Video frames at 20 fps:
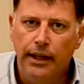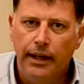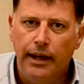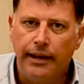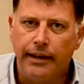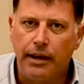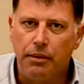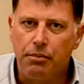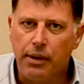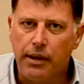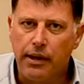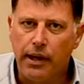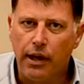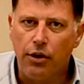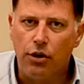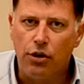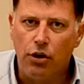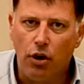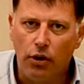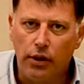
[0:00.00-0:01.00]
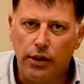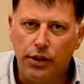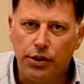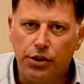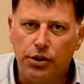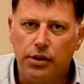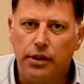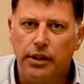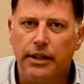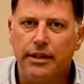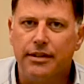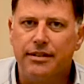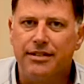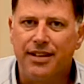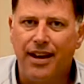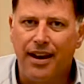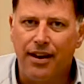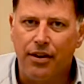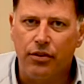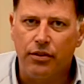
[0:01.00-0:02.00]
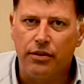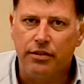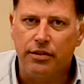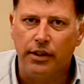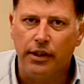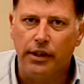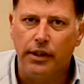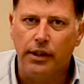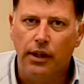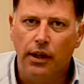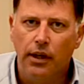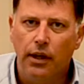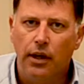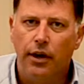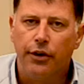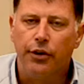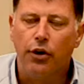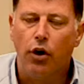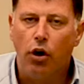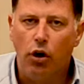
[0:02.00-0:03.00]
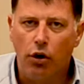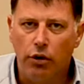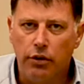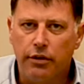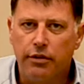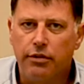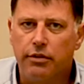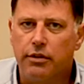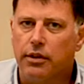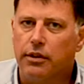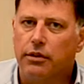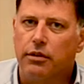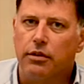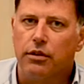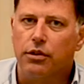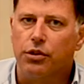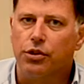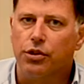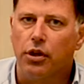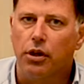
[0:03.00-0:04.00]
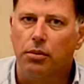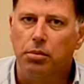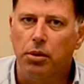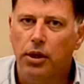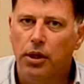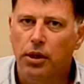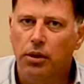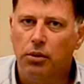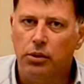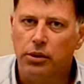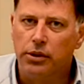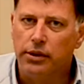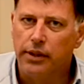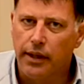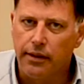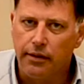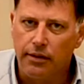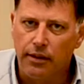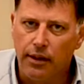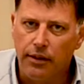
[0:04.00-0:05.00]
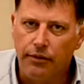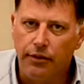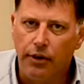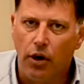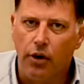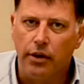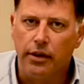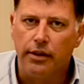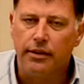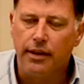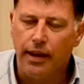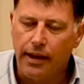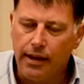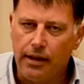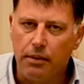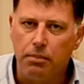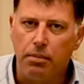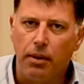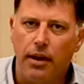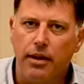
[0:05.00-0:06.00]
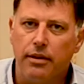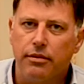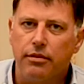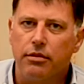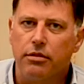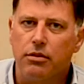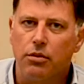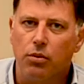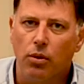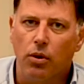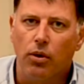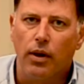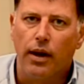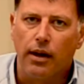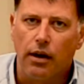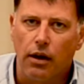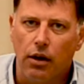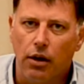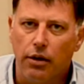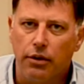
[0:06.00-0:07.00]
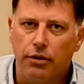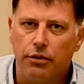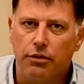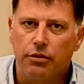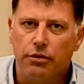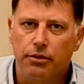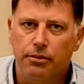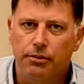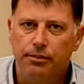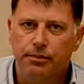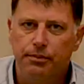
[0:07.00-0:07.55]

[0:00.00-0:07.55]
and they bring that knowledge, integrity and honesty to the job, which they deliver on a daily basis to all our clients.